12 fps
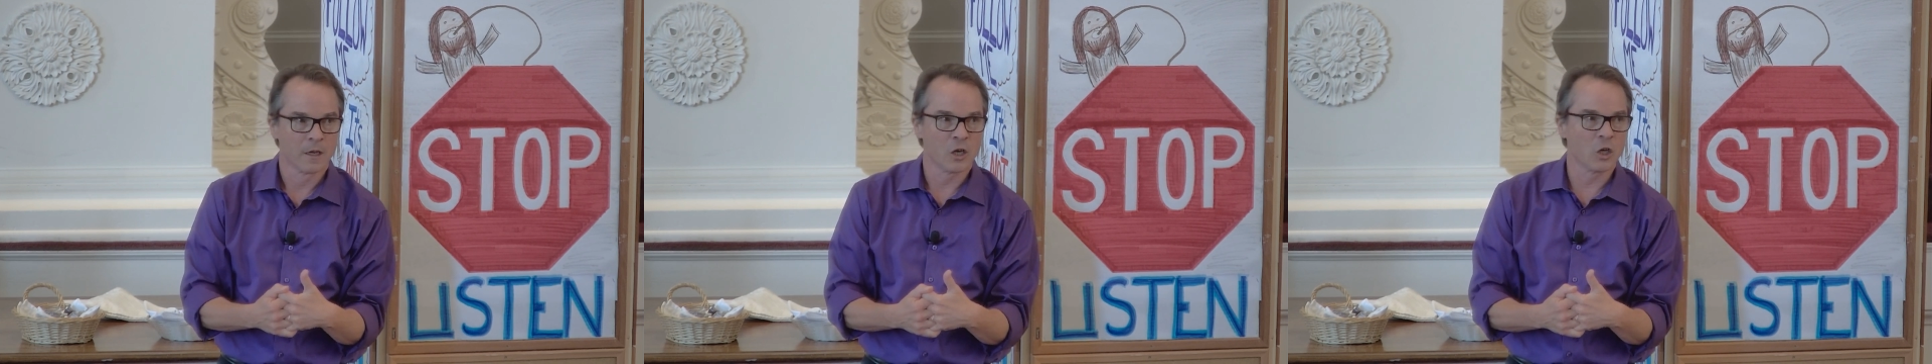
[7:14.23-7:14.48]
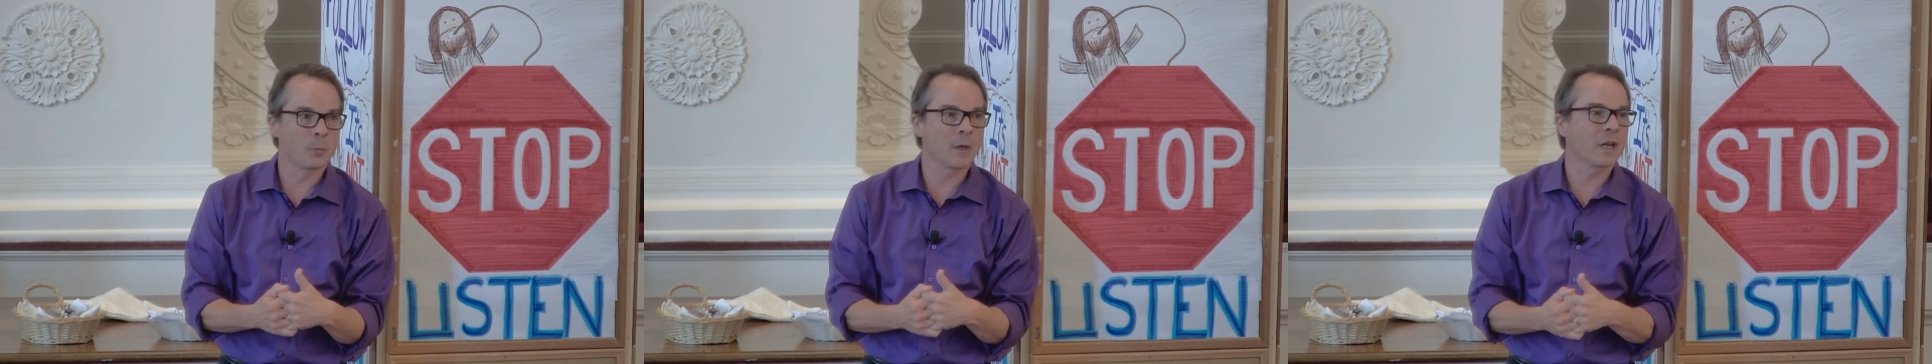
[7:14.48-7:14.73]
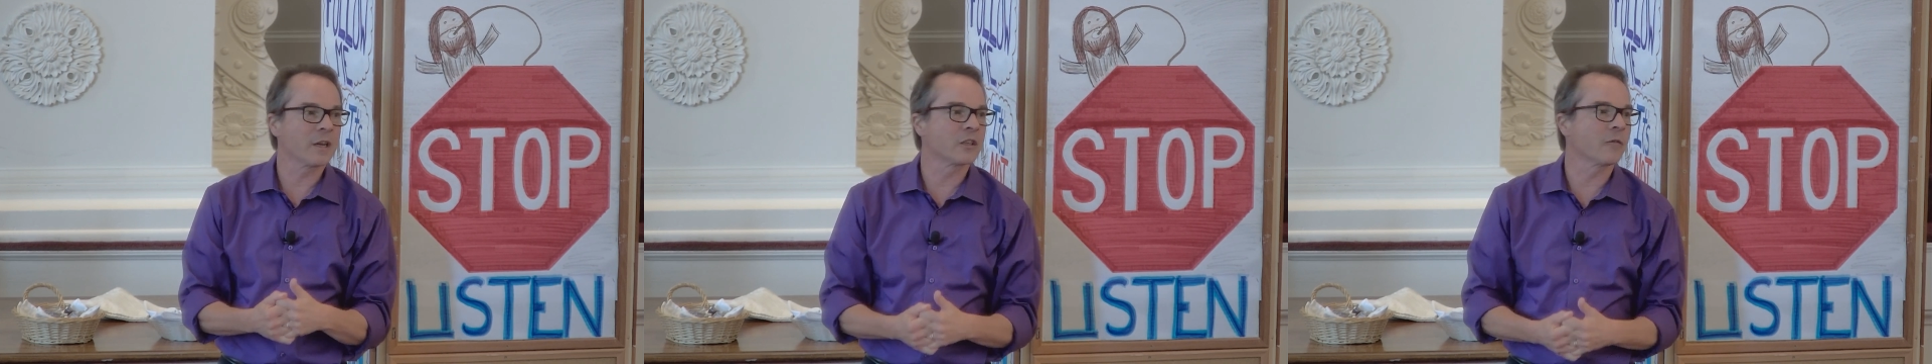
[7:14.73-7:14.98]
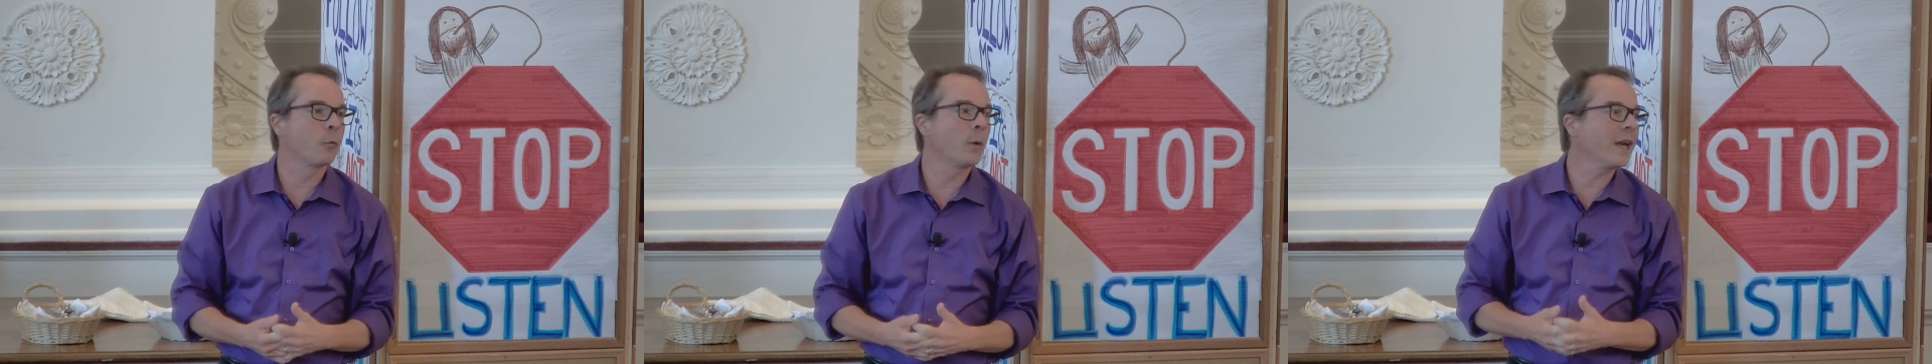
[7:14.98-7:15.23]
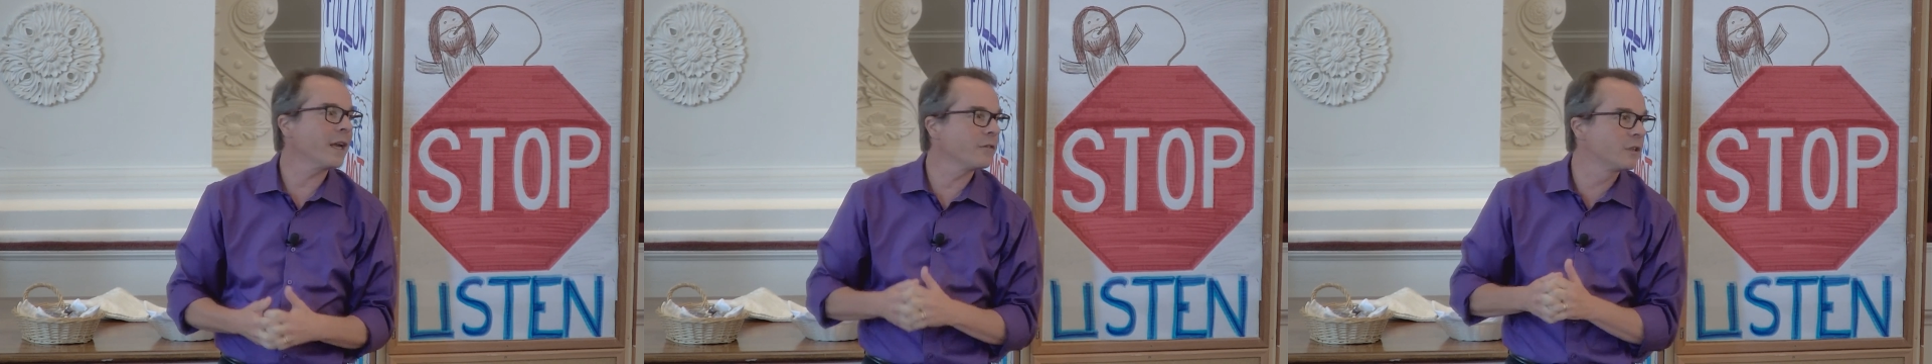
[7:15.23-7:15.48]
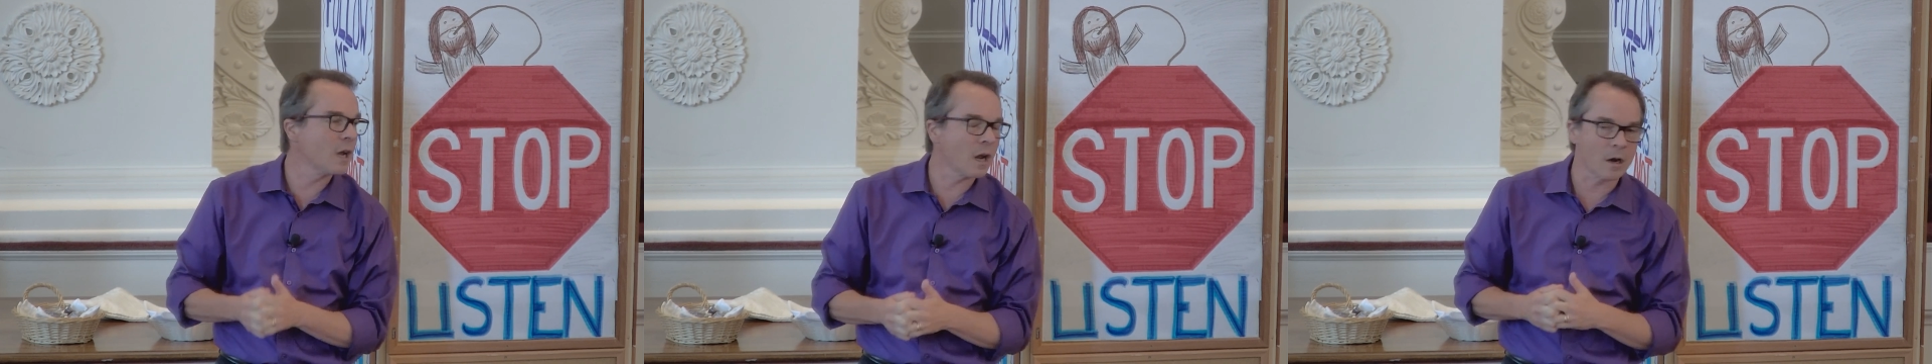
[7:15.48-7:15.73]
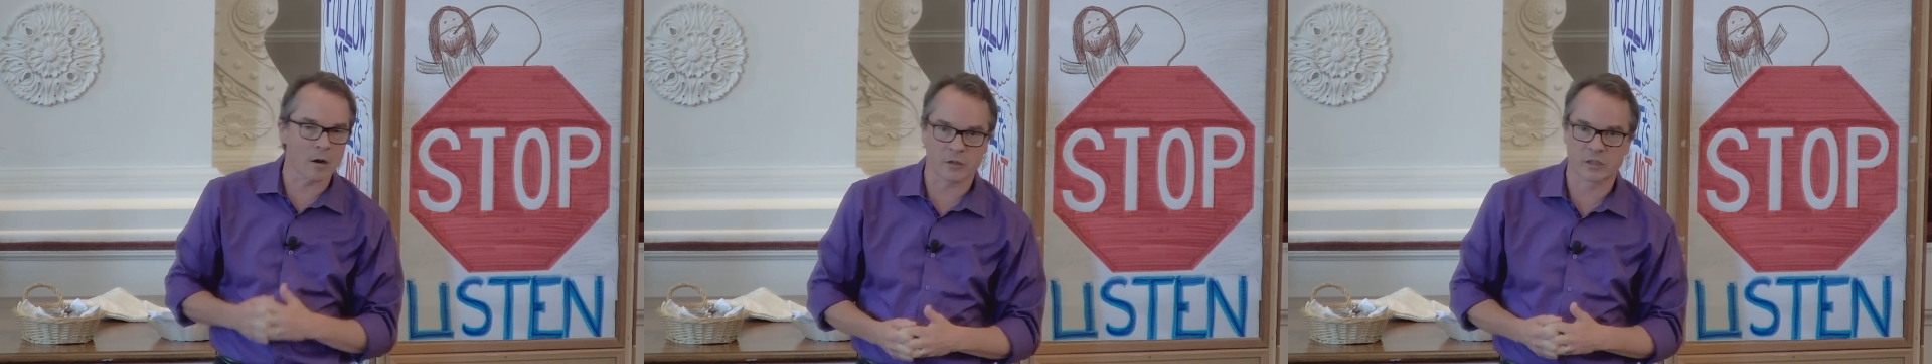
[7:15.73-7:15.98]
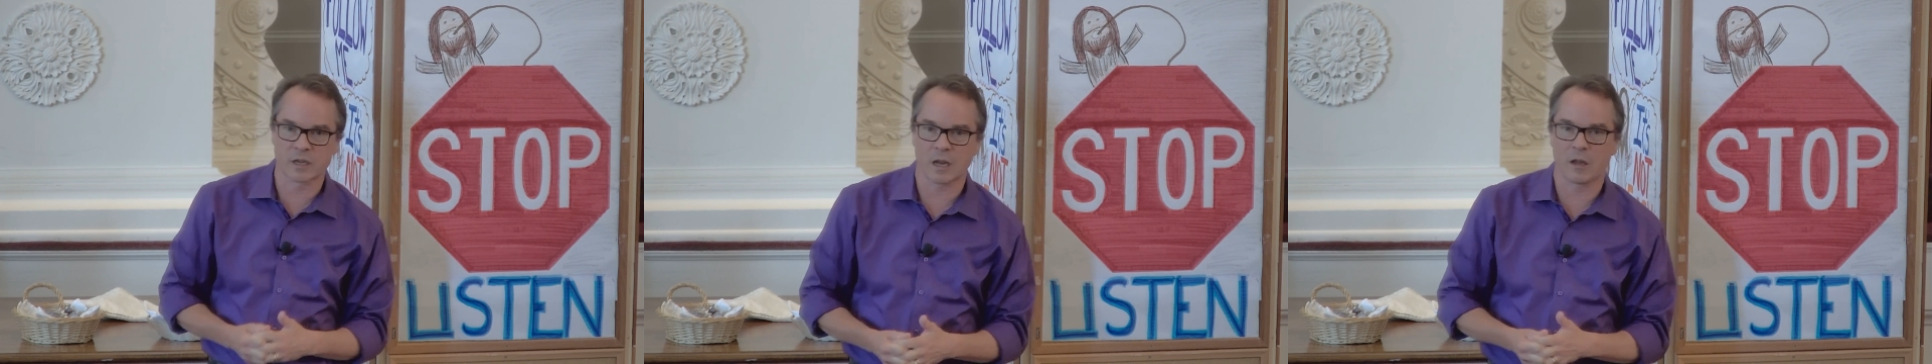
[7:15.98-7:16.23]
is because if we have dug
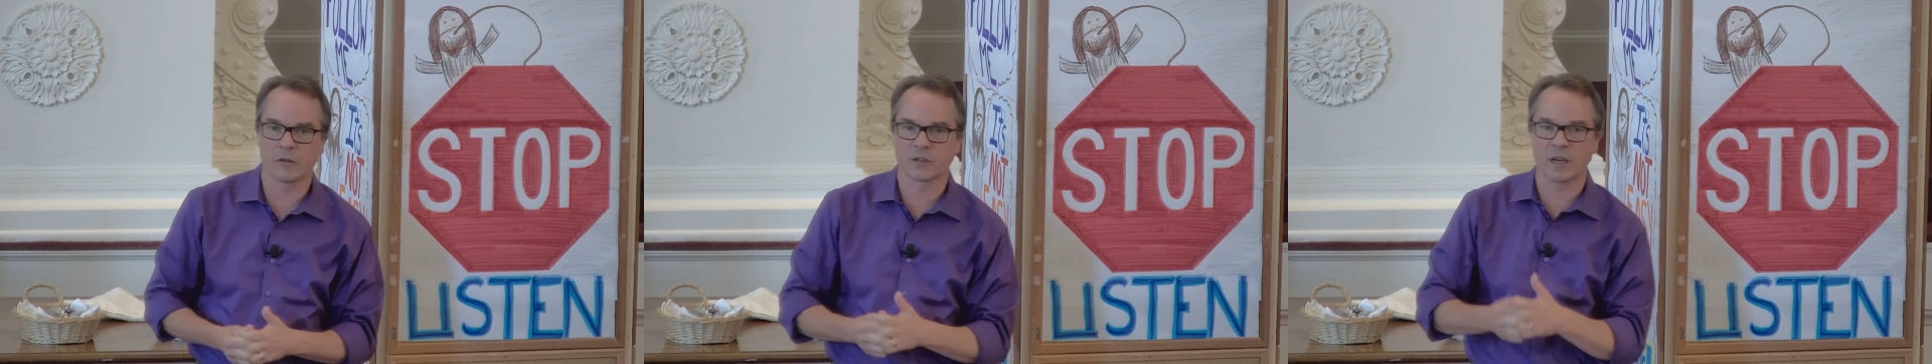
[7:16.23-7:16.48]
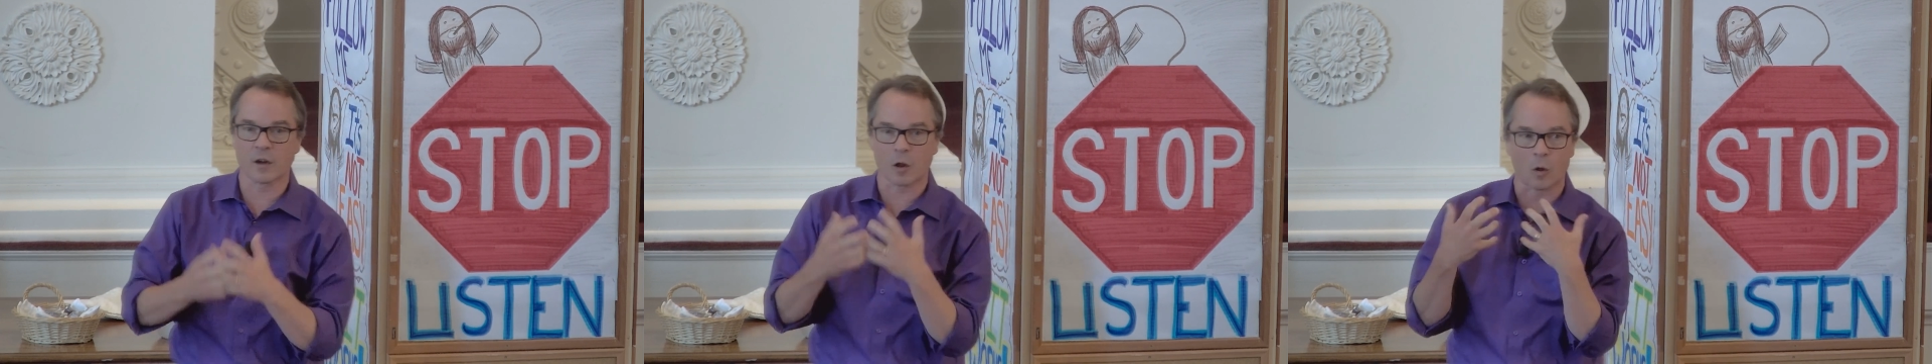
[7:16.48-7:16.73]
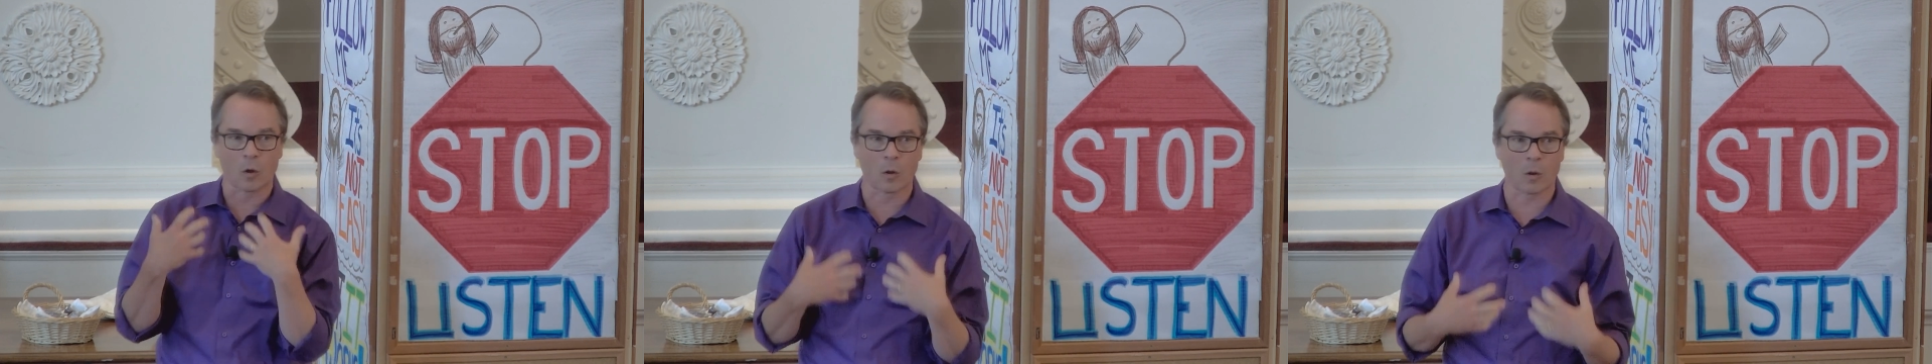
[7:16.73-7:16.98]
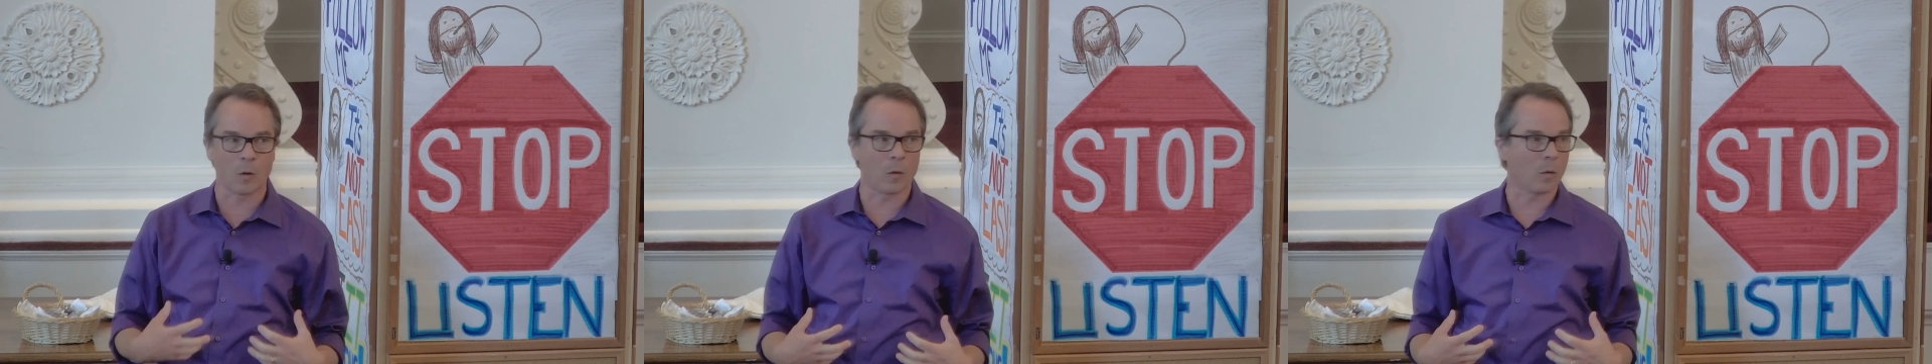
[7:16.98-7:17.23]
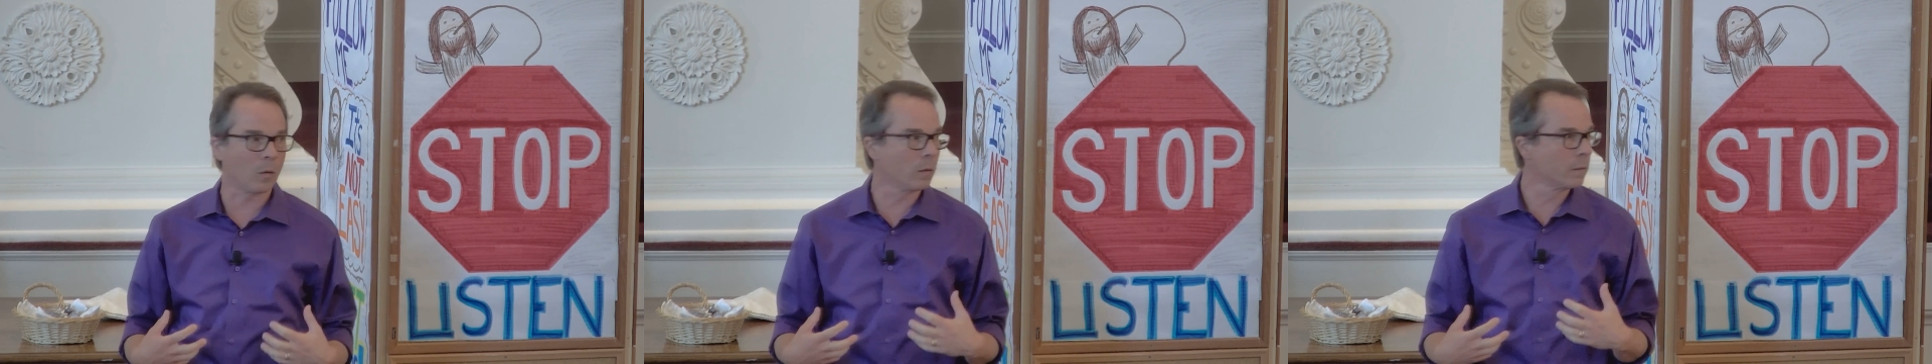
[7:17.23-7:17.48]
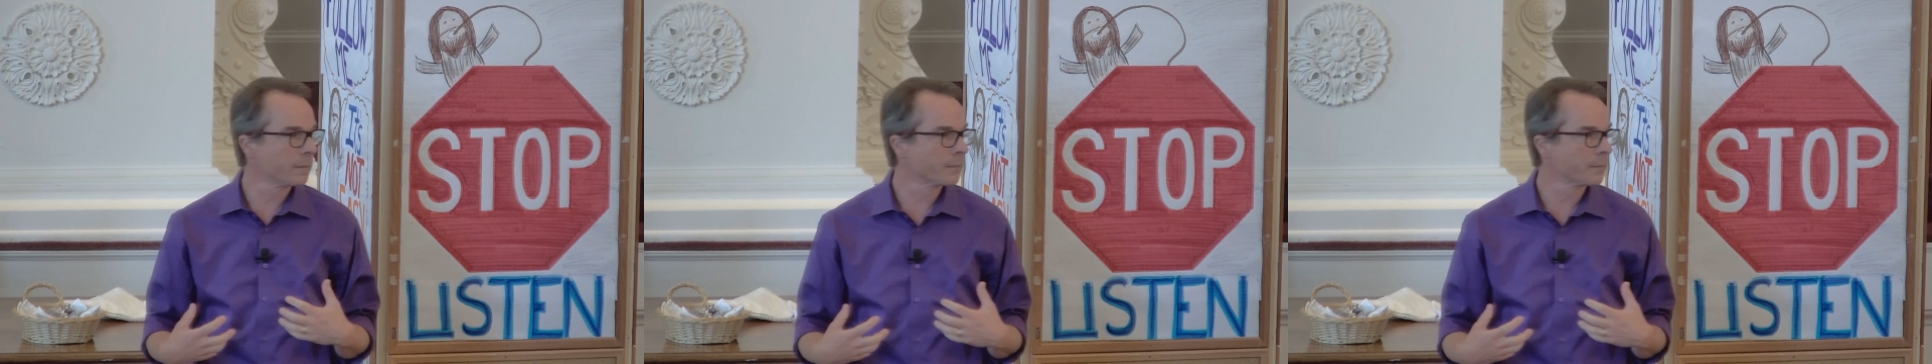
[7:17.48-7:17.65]
ourselves in a hole